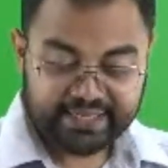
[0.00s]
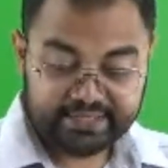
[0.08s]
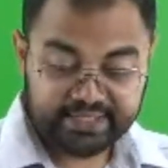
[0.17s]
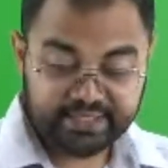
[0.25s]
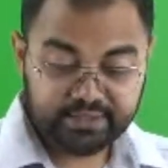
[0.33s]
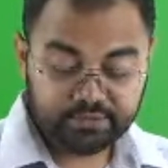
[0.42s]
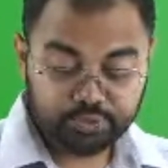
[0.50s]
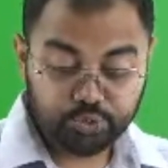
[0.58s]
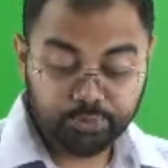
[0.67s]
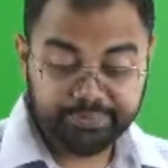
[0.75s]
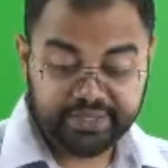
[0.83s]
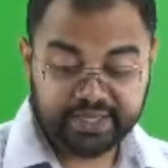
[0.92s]
Then
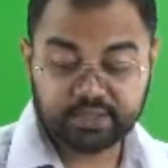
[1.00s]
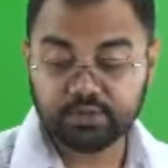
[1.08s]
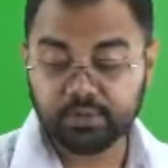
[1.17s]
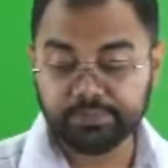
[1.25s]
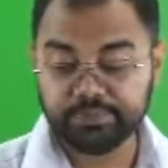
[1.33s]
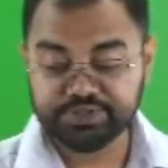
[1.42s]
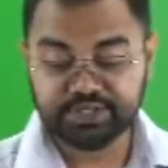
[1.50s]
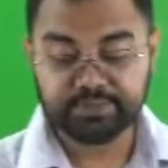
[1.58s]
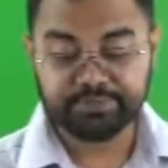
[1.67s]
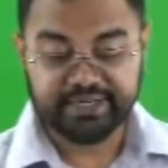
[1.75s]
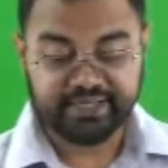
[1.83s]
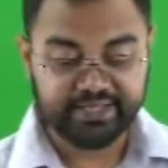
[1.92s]
to make
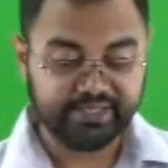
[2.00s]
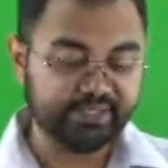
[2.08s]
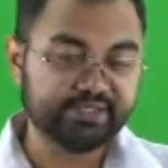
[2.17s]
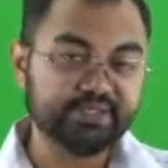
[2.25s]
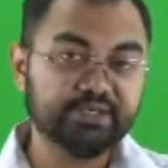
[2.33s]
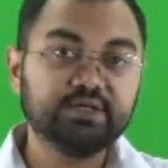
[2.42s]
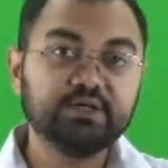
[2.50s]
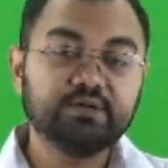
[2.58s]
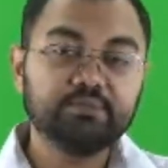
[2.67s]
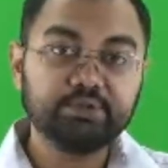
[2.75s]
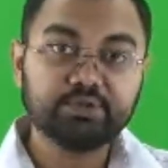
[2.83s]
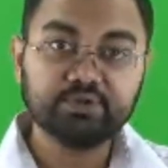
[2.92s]
composite materials,
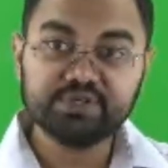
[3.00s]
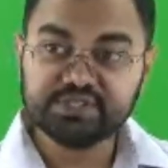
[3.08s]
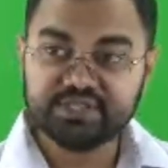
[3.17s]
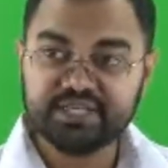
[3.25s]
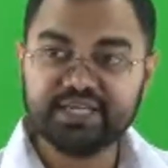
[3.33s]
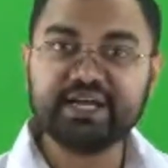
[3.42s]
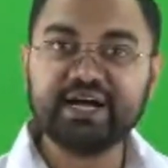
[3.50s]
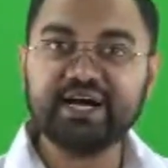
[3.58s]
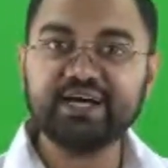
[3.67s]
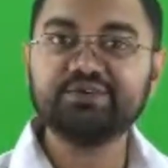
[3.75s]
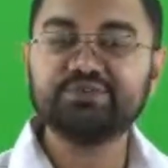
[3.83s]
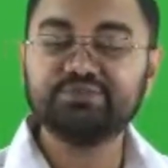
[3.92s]
because they
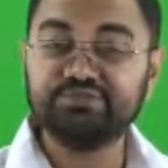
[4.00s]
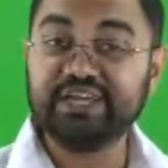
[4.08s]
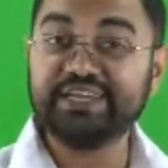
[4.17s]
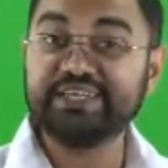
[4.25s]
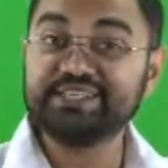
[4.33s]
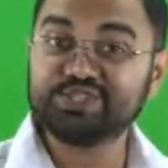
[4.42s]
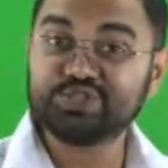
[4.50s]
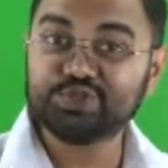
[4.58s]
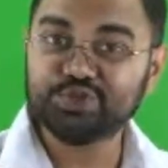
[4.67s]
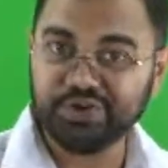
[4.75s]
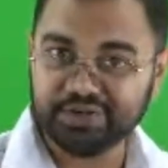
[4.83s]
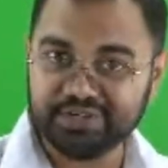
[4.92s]
are very
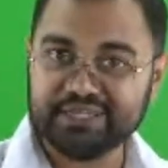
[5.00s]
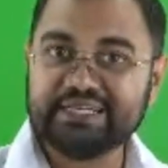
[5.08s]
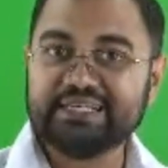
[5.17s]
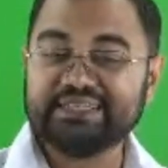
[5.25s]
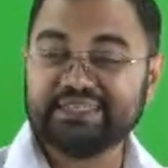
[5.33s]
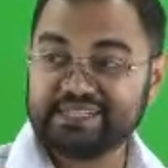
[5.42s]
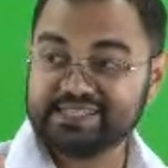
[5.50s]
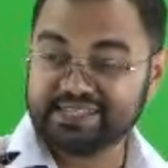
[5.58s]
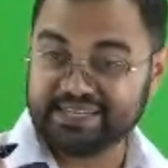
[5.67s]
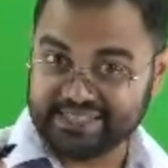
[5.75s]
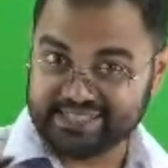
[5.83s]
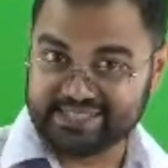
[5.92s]
strong, their
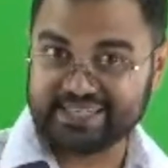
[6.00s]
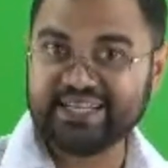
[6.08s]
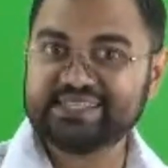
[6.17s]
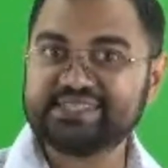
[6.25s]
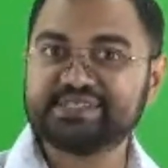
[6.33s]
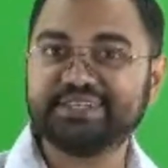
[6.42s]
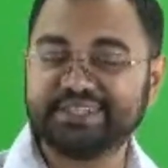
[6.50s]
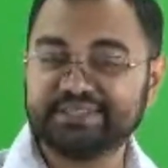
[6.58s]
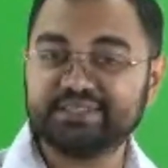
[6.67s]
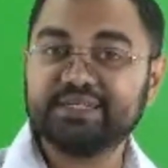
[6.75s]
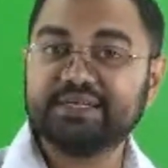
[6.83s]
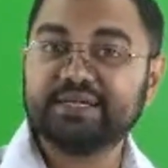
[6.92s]
tensile
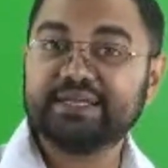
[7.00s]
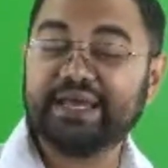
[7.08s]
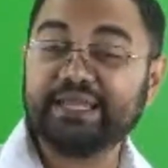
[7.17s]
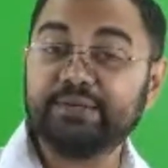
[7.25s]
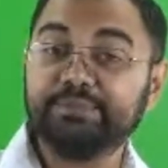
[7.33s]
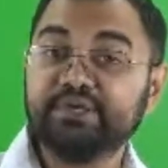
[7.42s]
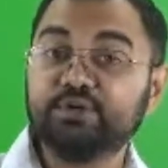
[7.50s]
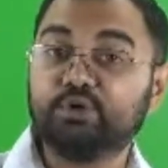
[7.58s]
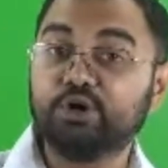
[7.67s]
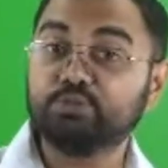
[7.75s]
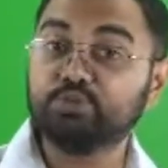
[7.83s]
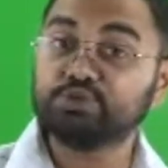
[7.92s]
strength can be
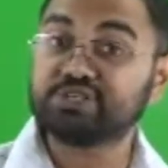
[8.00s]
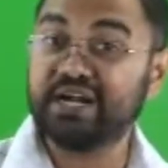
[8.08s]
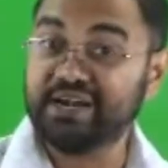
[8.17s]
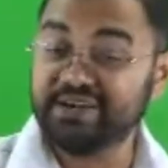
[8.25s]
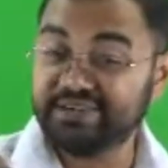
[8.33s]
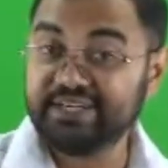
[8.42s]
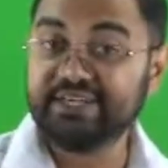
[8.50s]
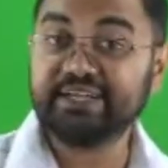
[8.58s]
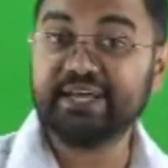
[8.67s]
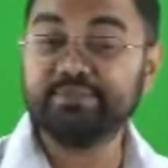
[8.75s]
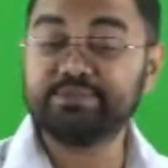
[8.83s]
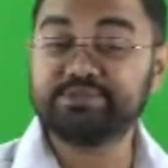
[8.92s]
almost 100
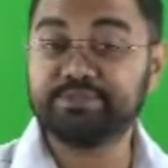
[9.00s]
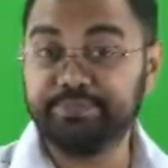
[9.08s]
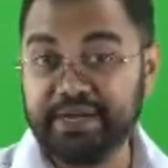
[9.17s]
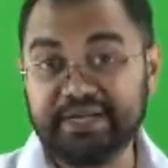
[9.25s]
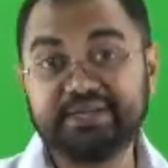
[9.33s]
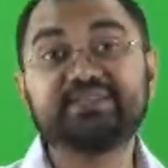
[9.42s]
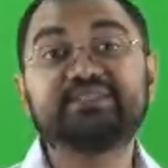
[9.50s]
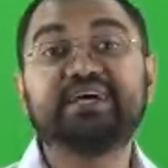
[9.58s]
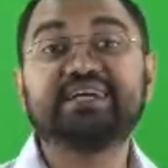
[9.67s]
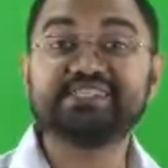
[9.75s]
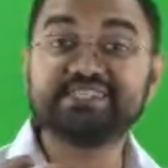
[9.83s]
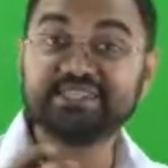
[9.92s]
times better
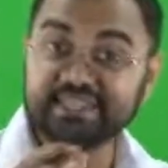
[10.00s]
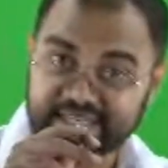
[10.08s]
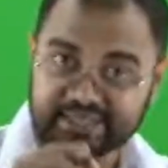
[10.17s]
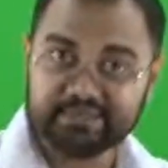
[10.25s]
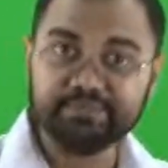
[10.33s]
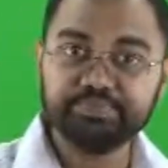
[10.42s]
than steel.